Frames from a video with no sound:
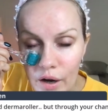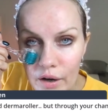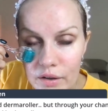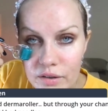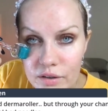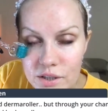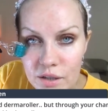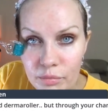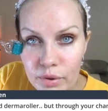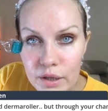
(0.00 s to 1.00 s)
it's
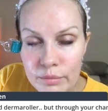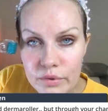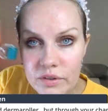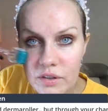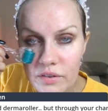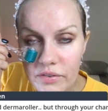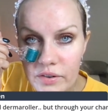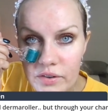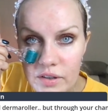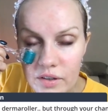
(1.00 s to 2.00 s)
actually plumps and
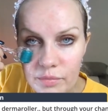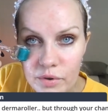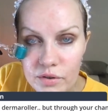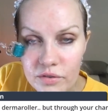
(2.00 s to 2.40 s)
fills the spot.